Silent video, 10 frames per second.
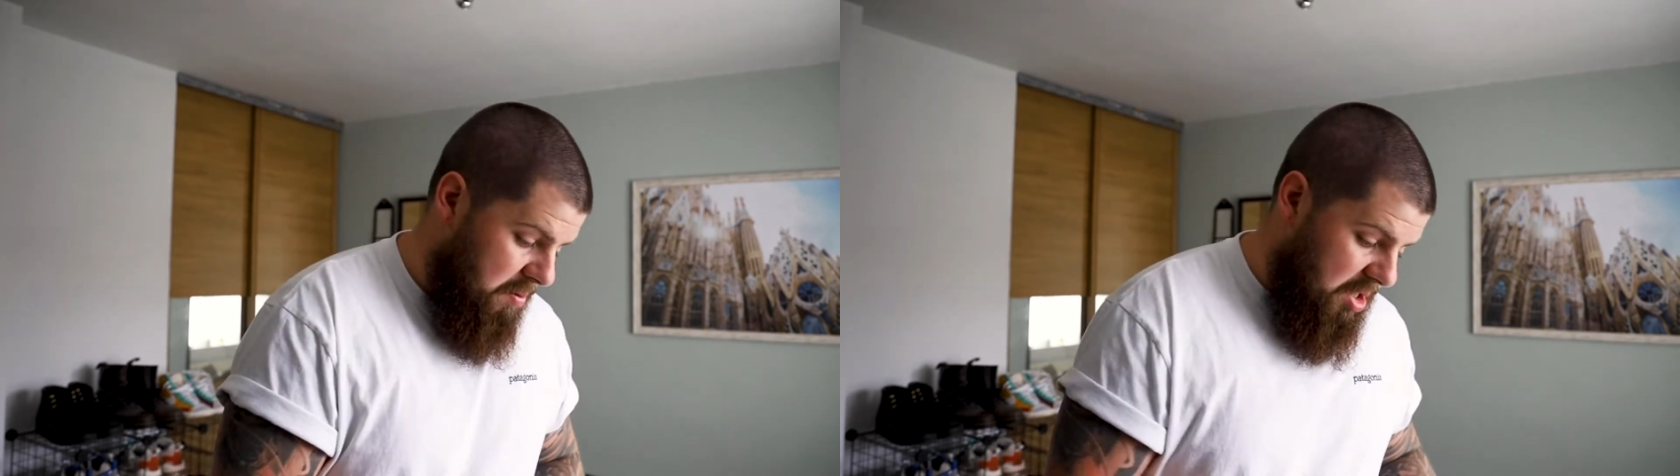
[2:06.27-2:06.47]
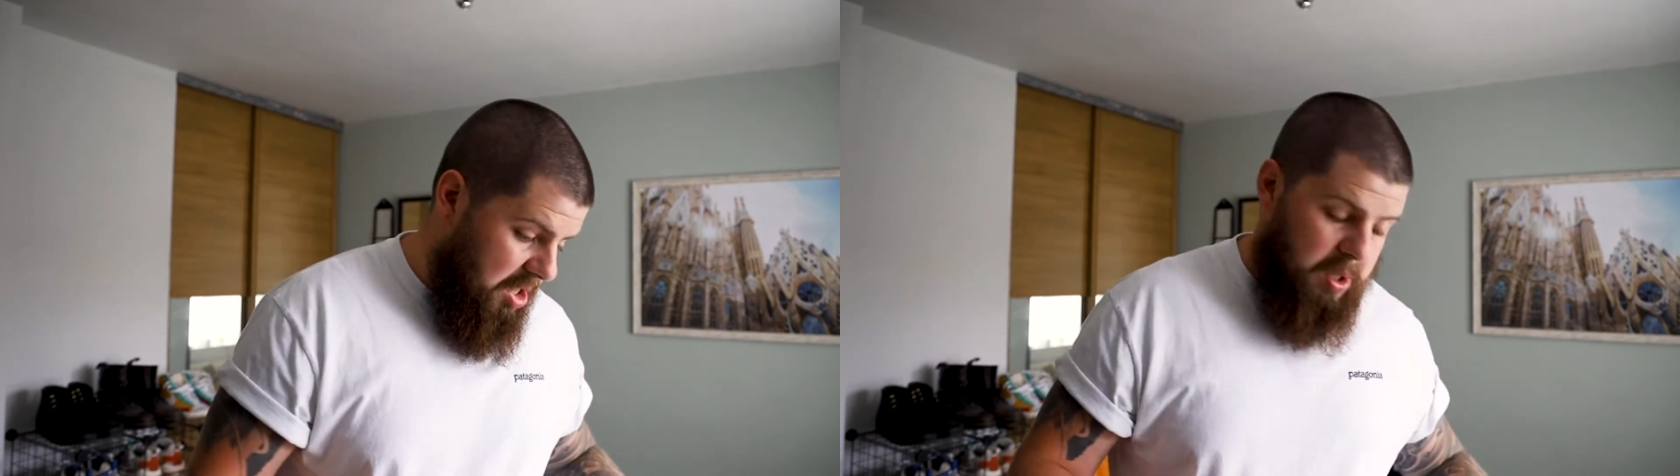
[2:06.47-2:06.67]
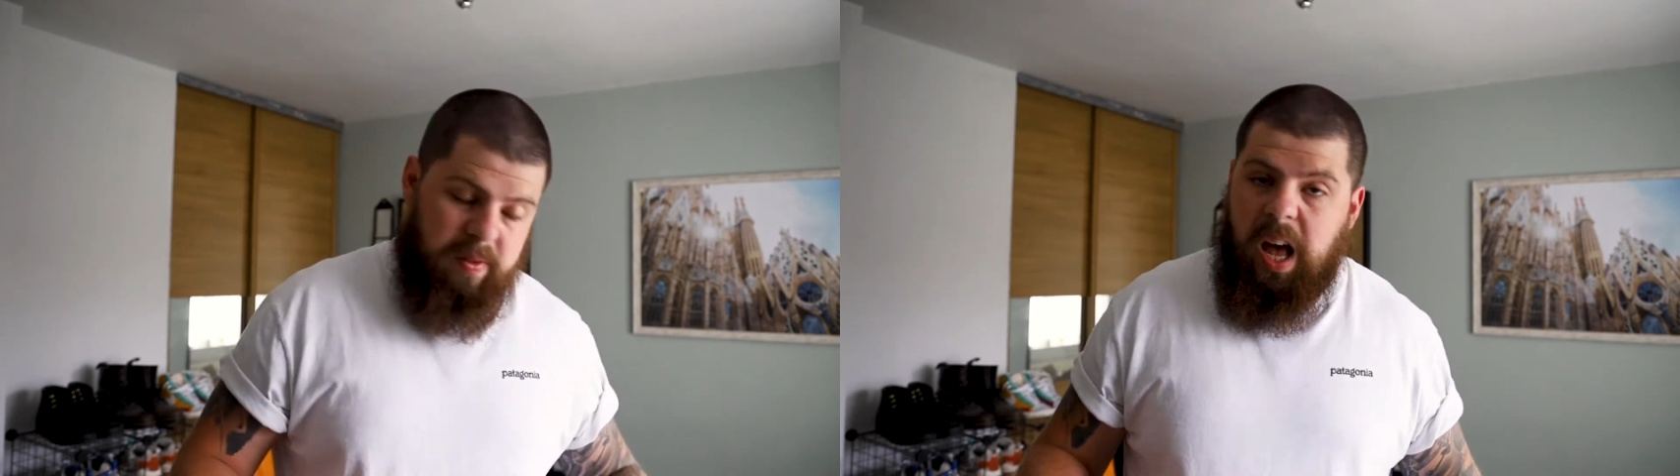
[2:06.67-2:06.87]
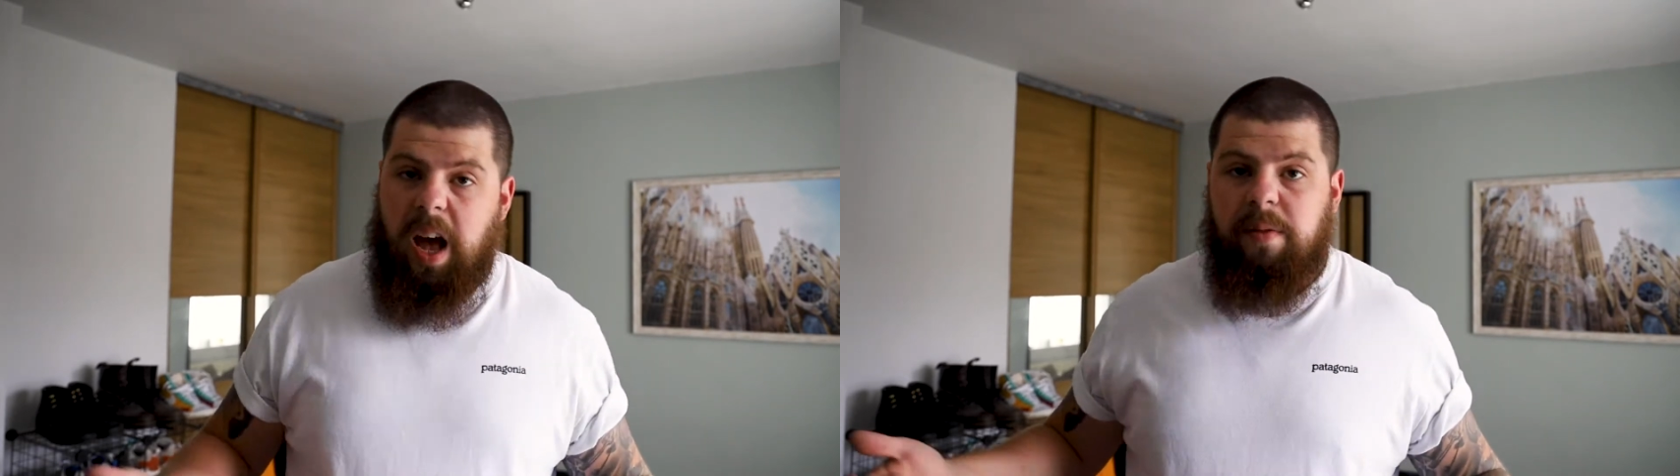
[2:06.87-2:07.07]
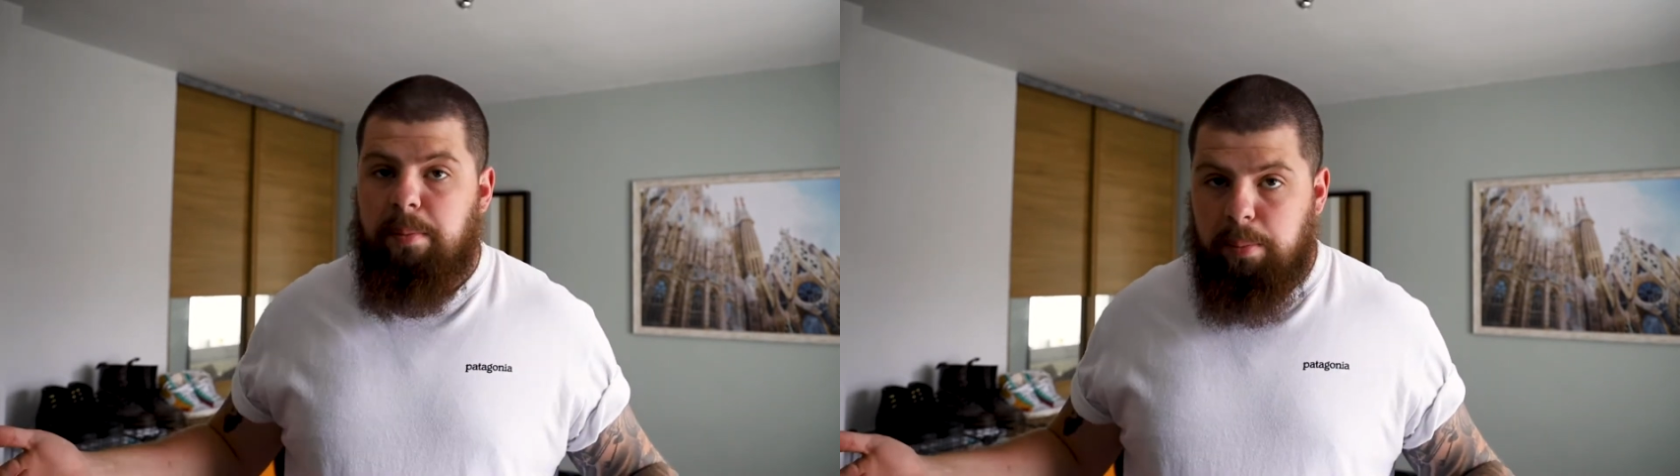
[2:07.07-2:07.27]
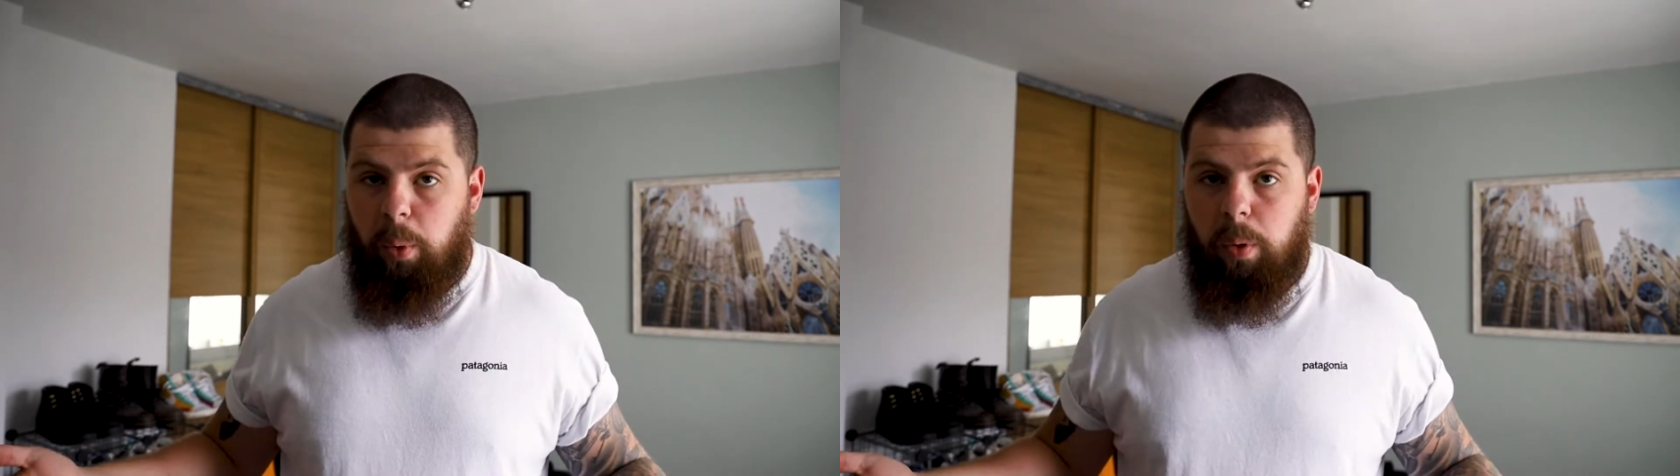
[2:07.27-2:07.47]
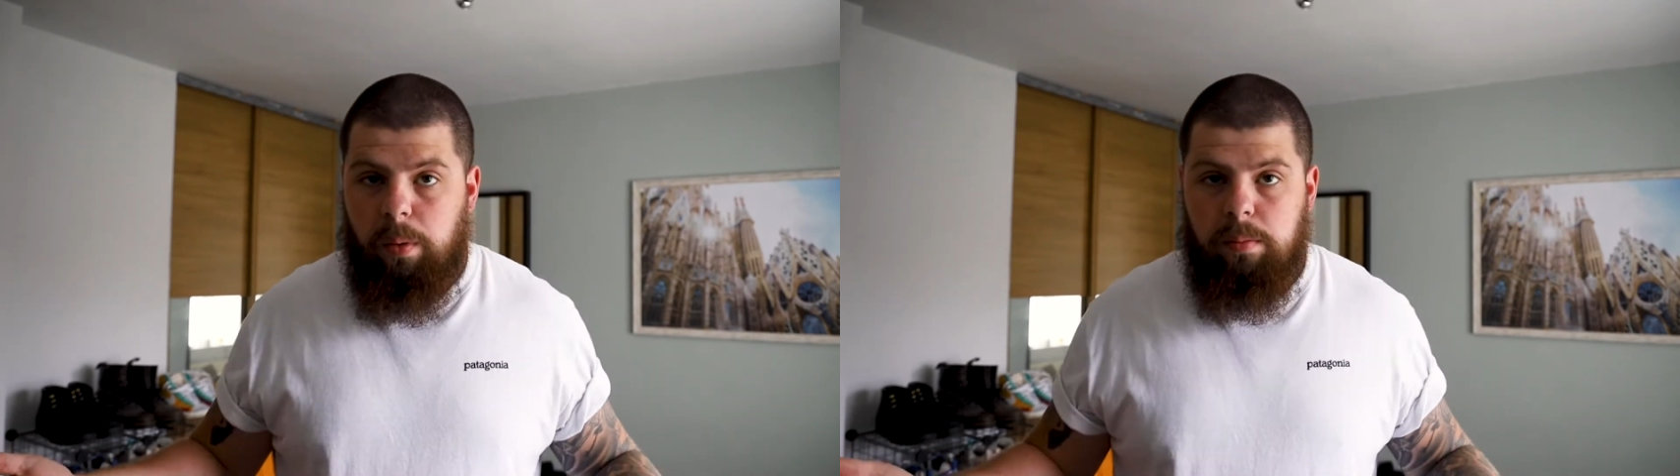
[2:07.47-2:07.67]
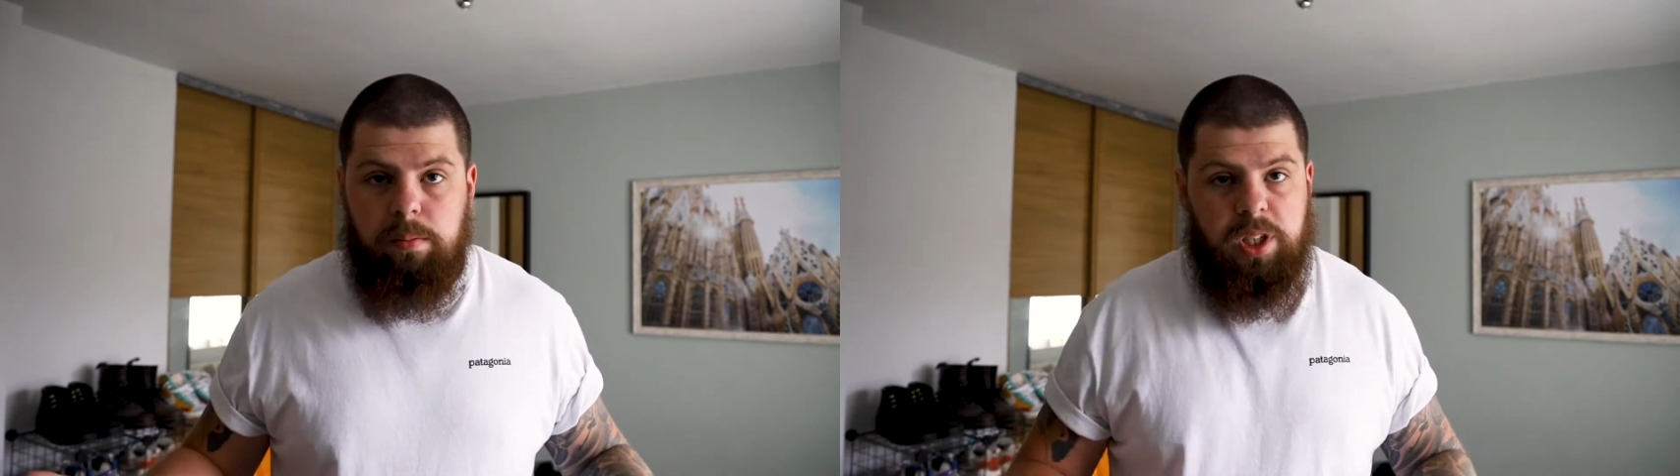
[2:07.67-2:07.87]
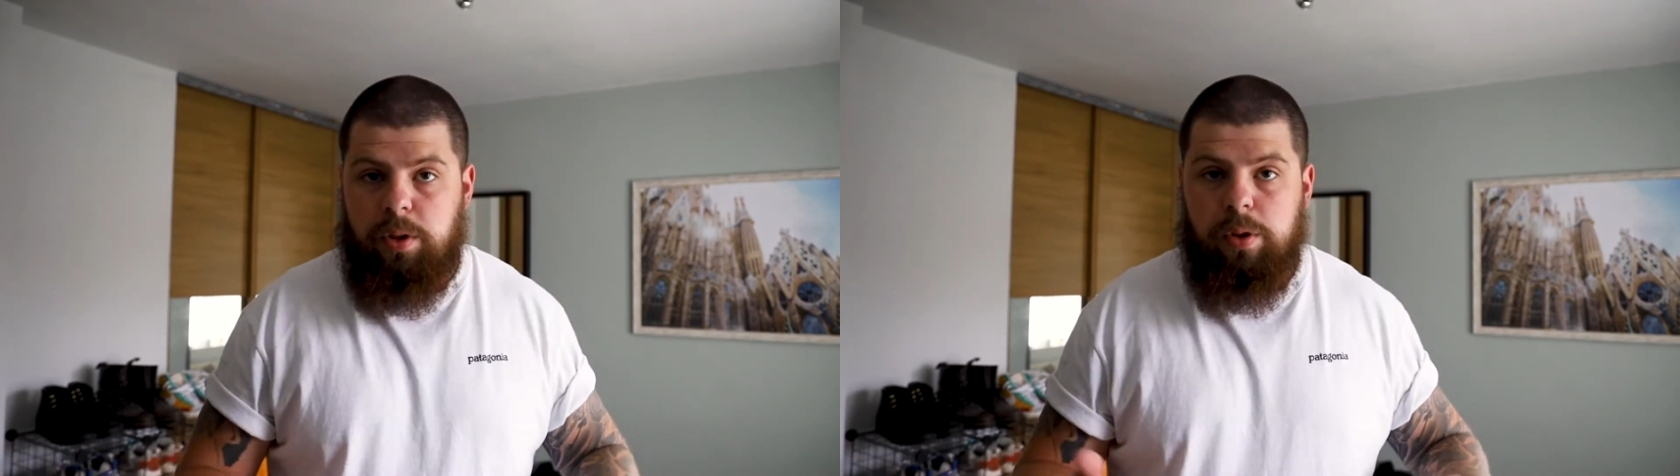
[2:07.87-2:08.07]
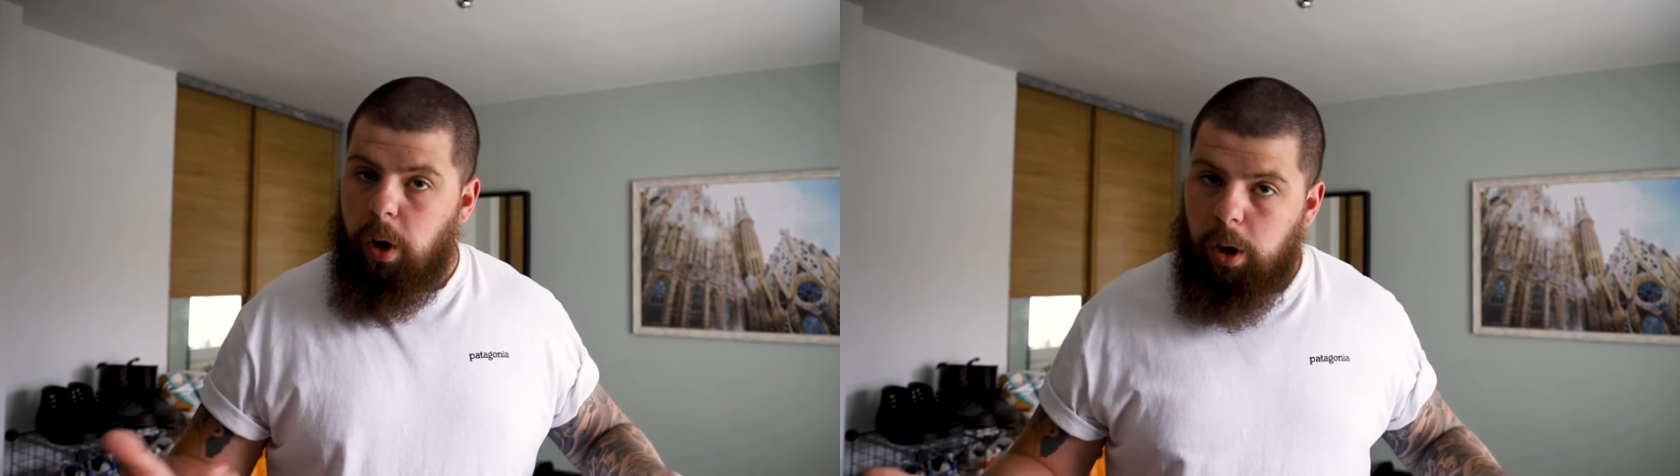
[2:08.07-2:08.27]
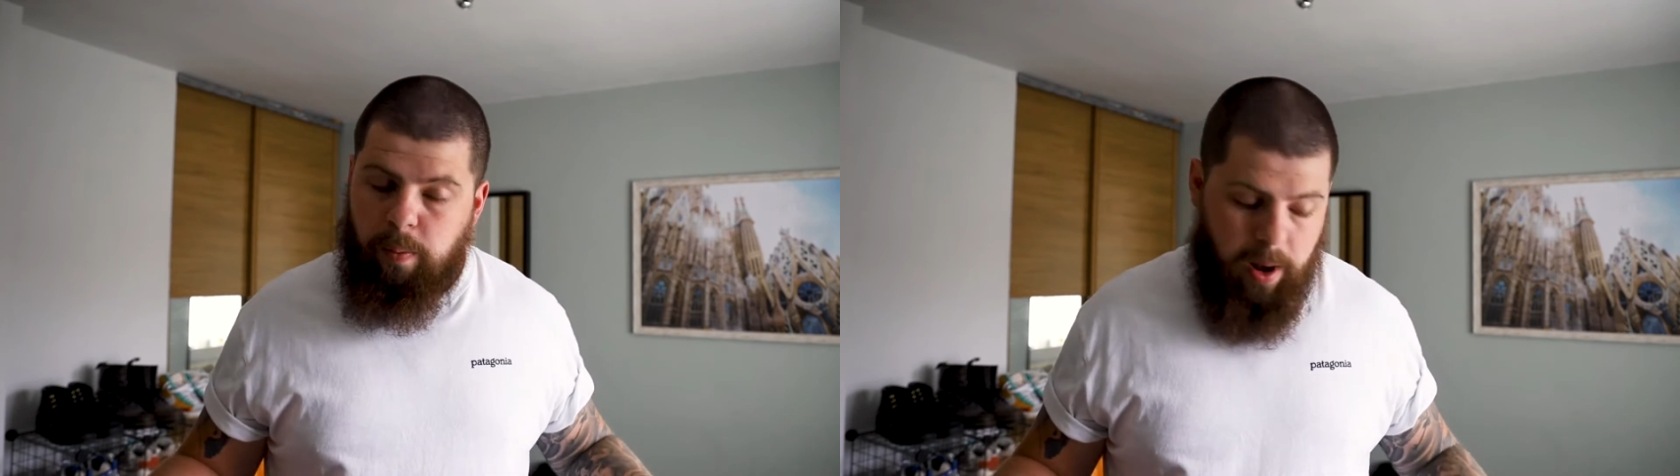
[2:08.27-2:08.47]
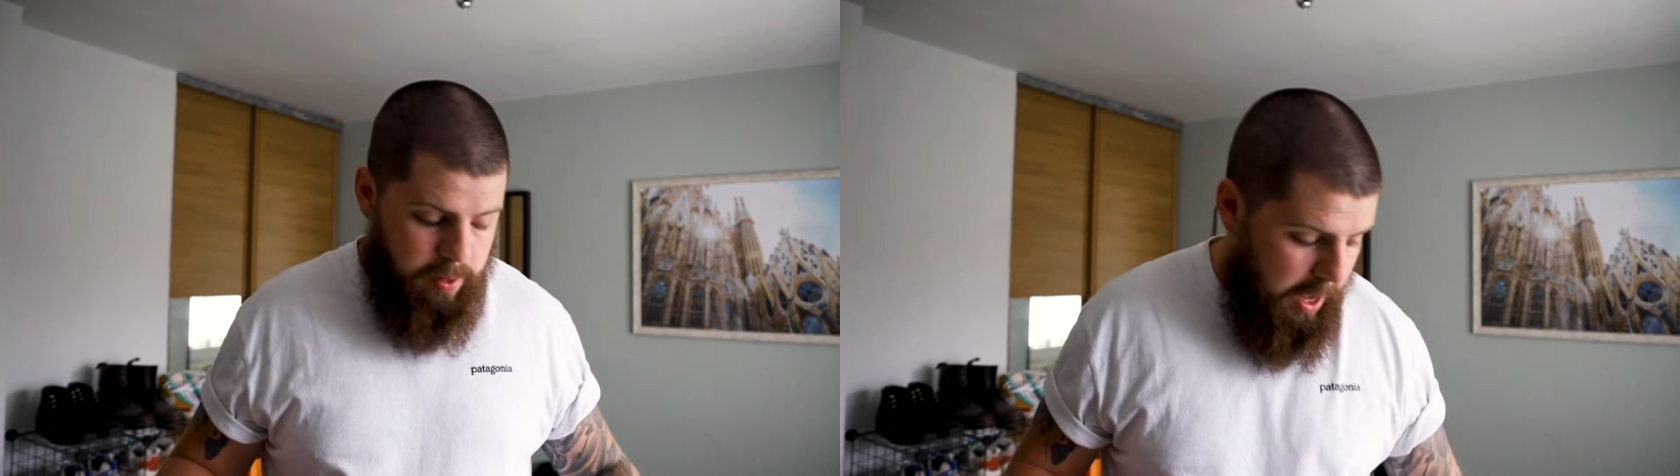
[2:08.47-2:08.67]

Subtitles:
So these are stuff that I haven't bought, these are just like around the